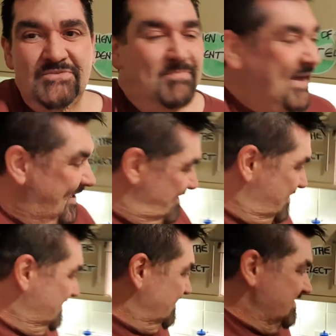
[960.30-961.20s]
bad, I
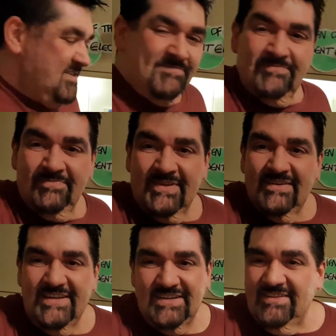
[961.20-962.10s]
mean, these
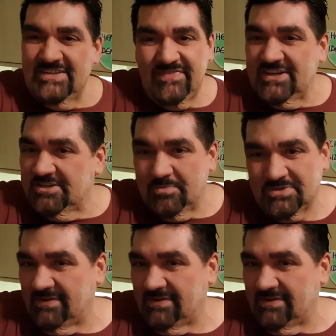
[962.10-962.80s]
vegetables